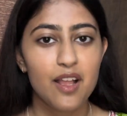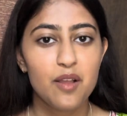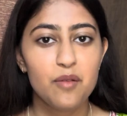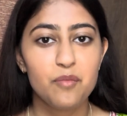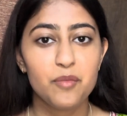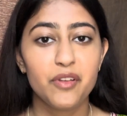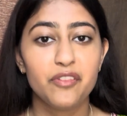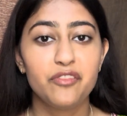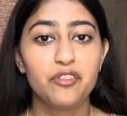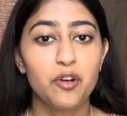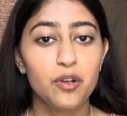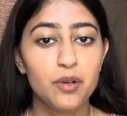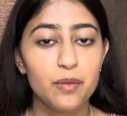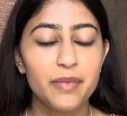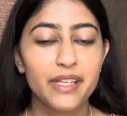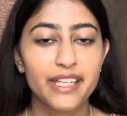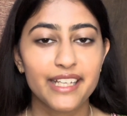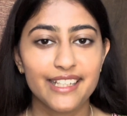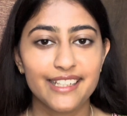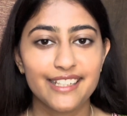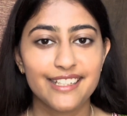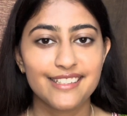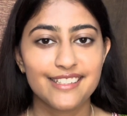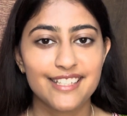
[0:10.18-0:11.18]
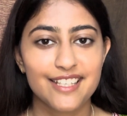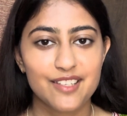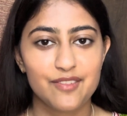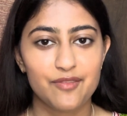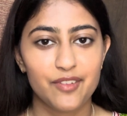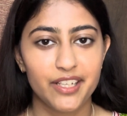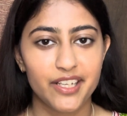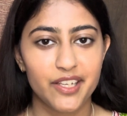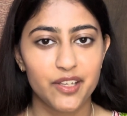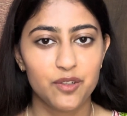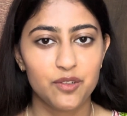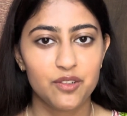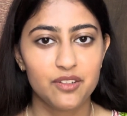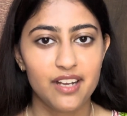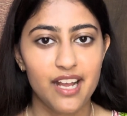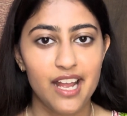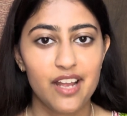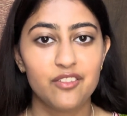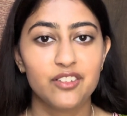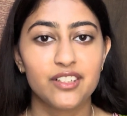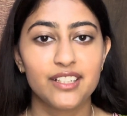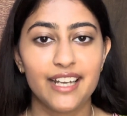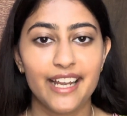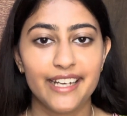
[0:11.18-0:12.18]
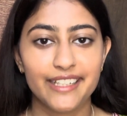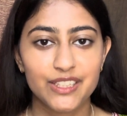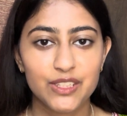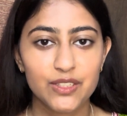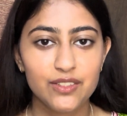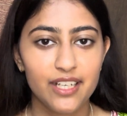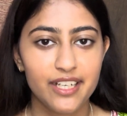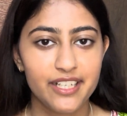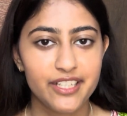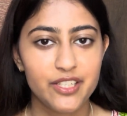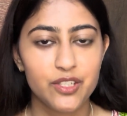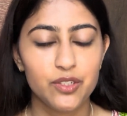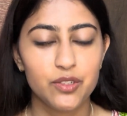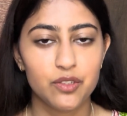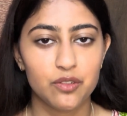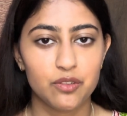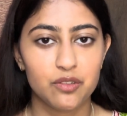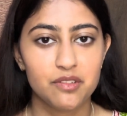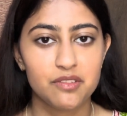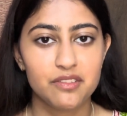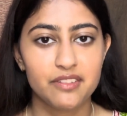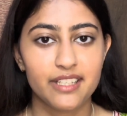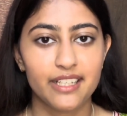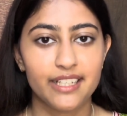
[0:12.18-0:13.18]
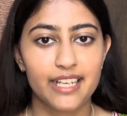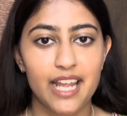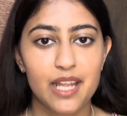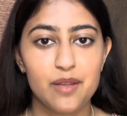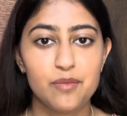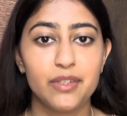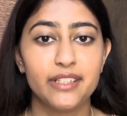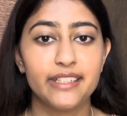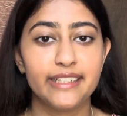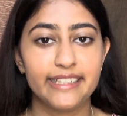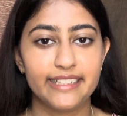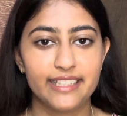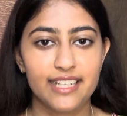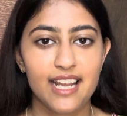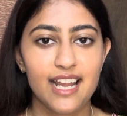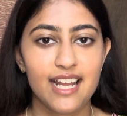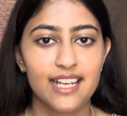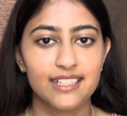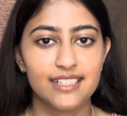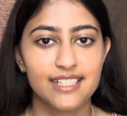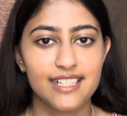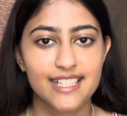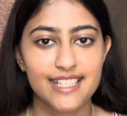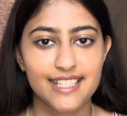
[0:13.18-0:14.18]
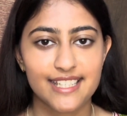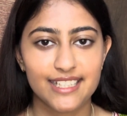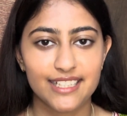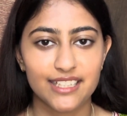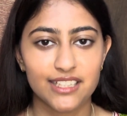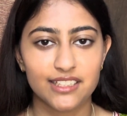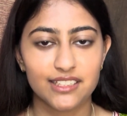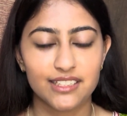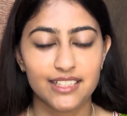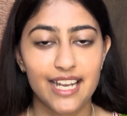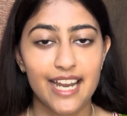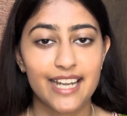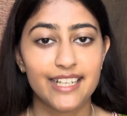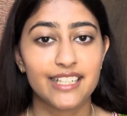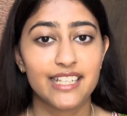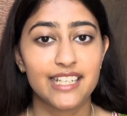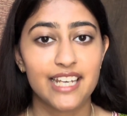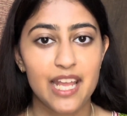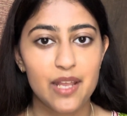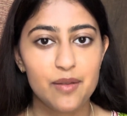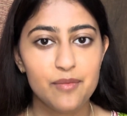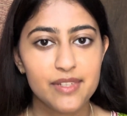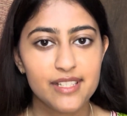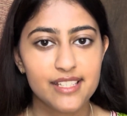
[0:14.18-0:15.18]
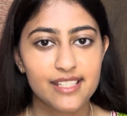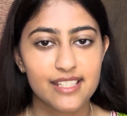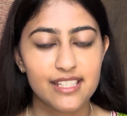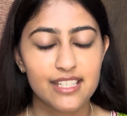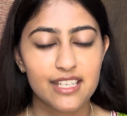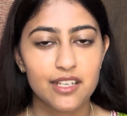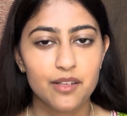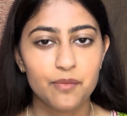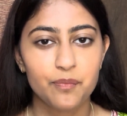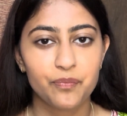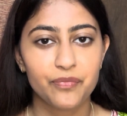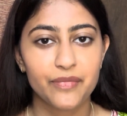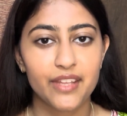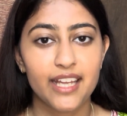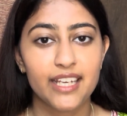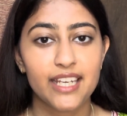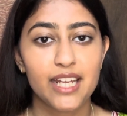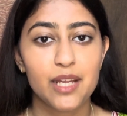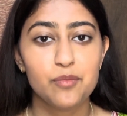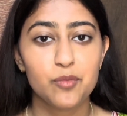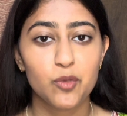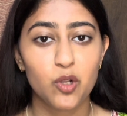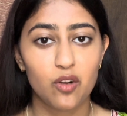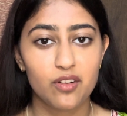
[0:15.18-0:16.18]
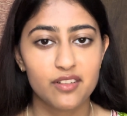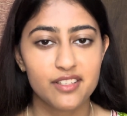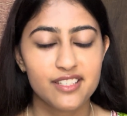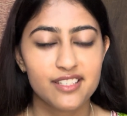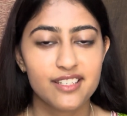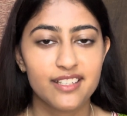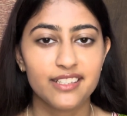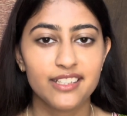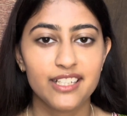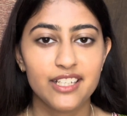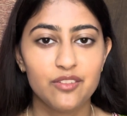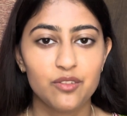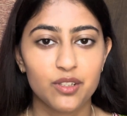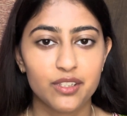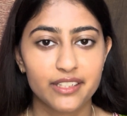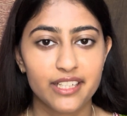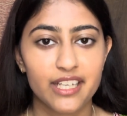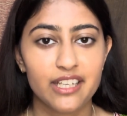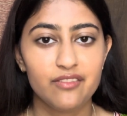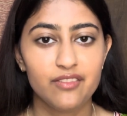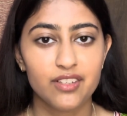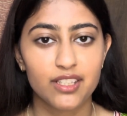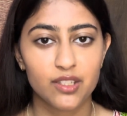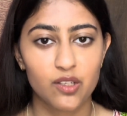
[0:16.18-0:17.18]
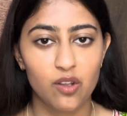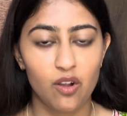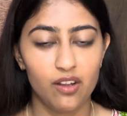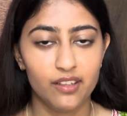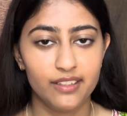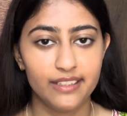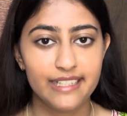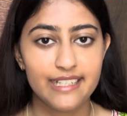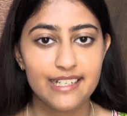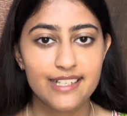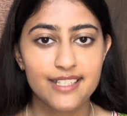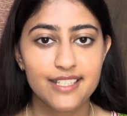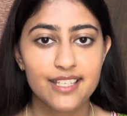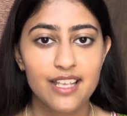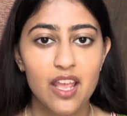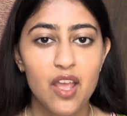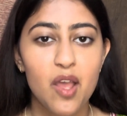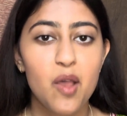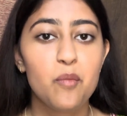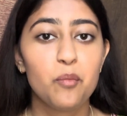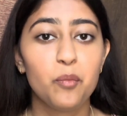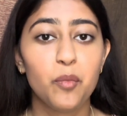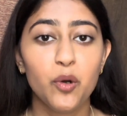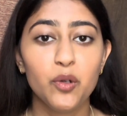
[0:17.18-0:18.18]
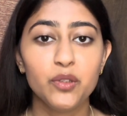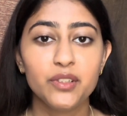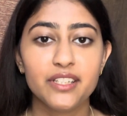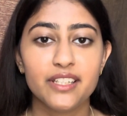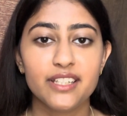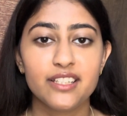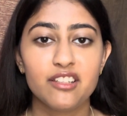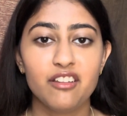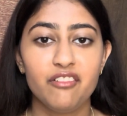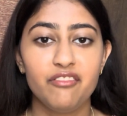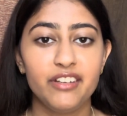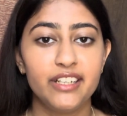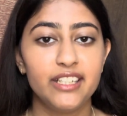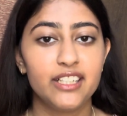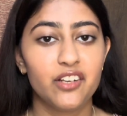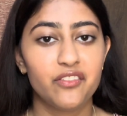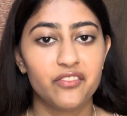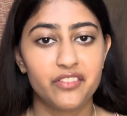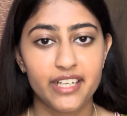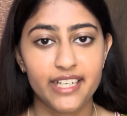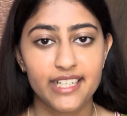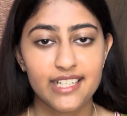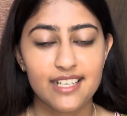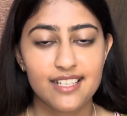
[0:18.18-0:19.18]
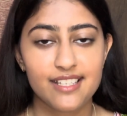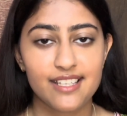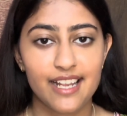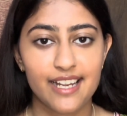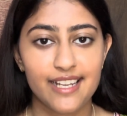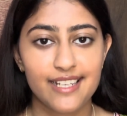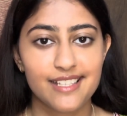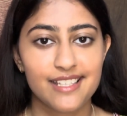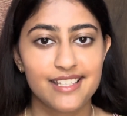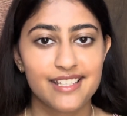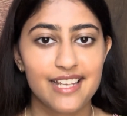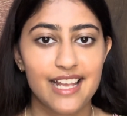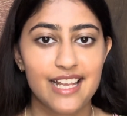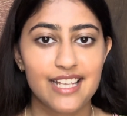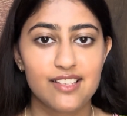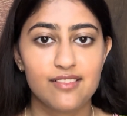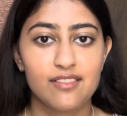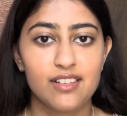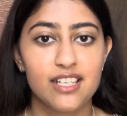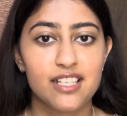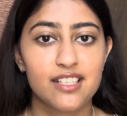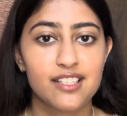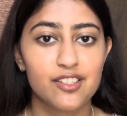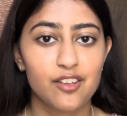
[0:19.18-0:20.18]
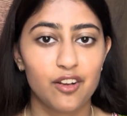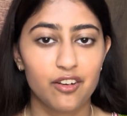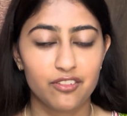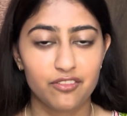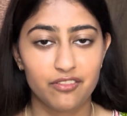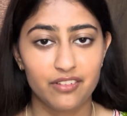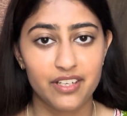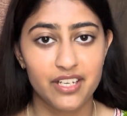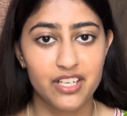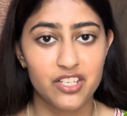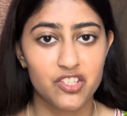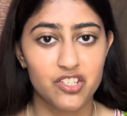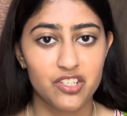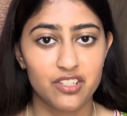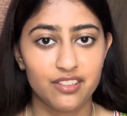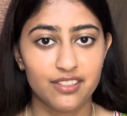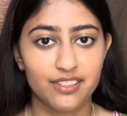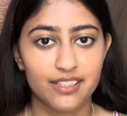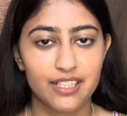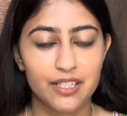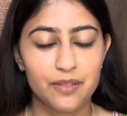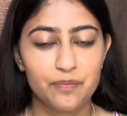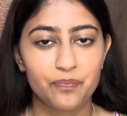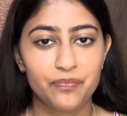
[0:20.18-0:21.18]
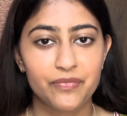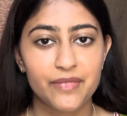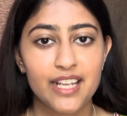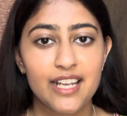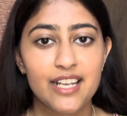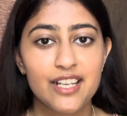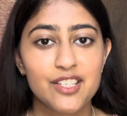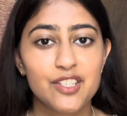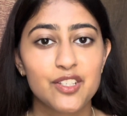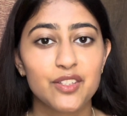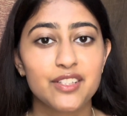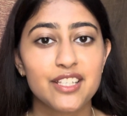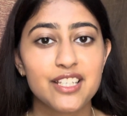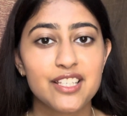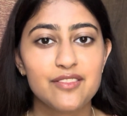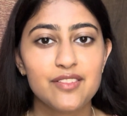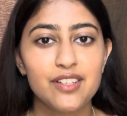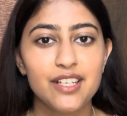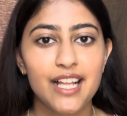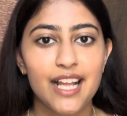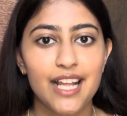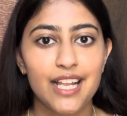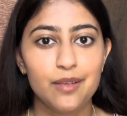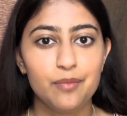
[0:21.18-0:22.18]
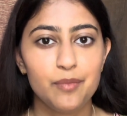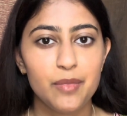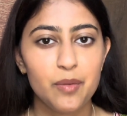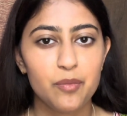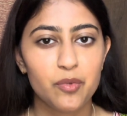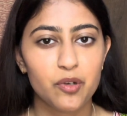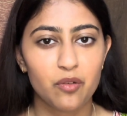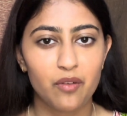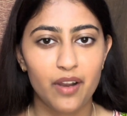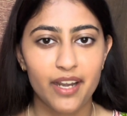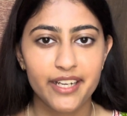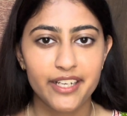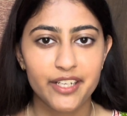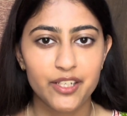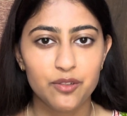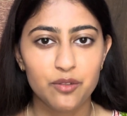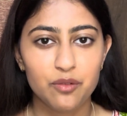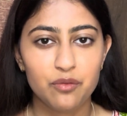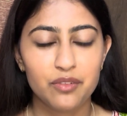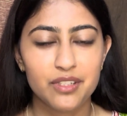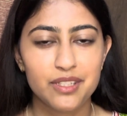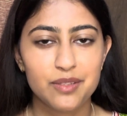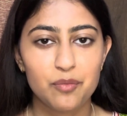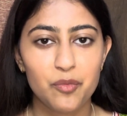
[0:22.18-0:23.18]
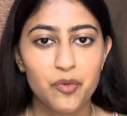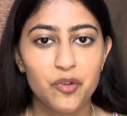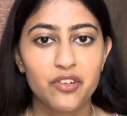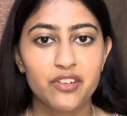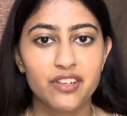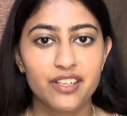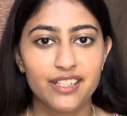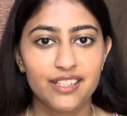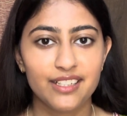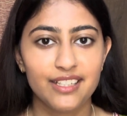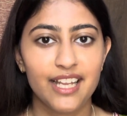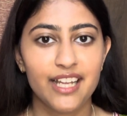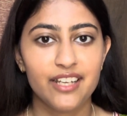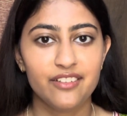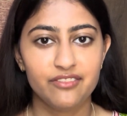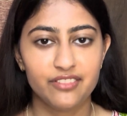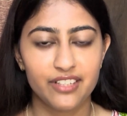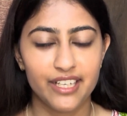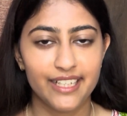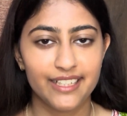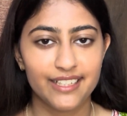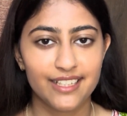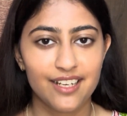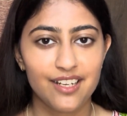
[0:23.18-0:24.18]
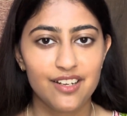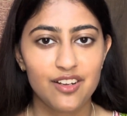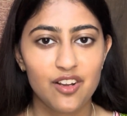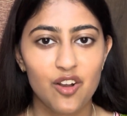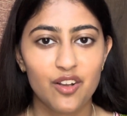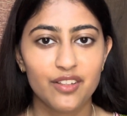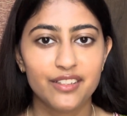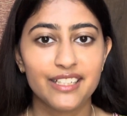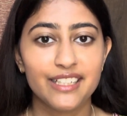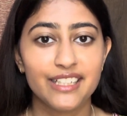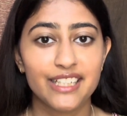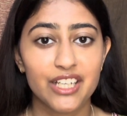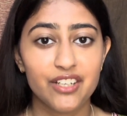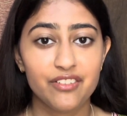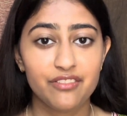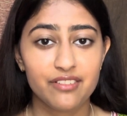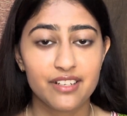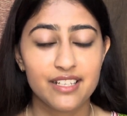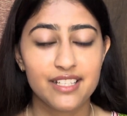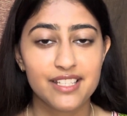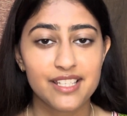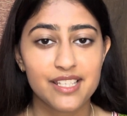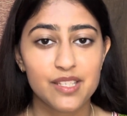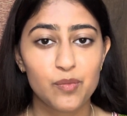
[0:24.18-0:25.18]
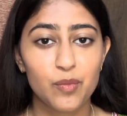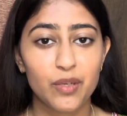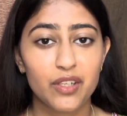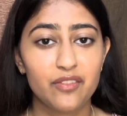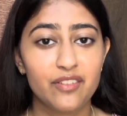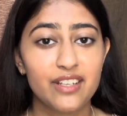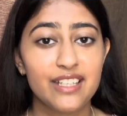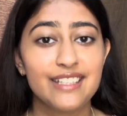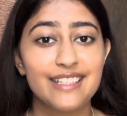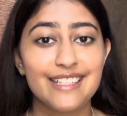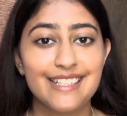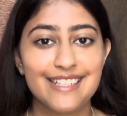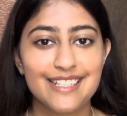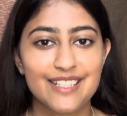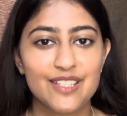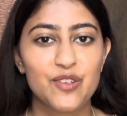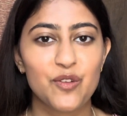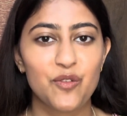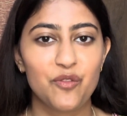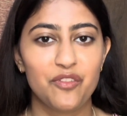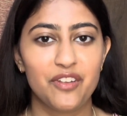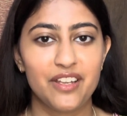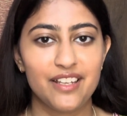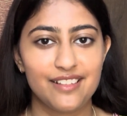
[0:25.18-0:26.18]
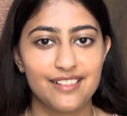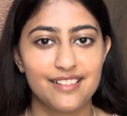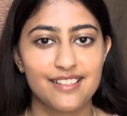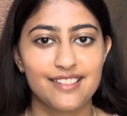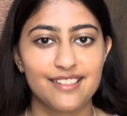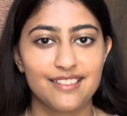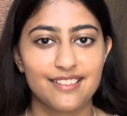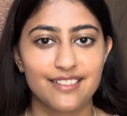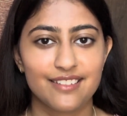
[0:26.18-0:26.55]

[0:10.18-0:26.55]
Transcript: Before beginning this video, I would like to let you know that I'm a data analyst intern at an MNC and I'm constantly working with colleagues both in the field of data science as well as software engineering. So this will help me provide you with more real-life data on the difference between these two fields.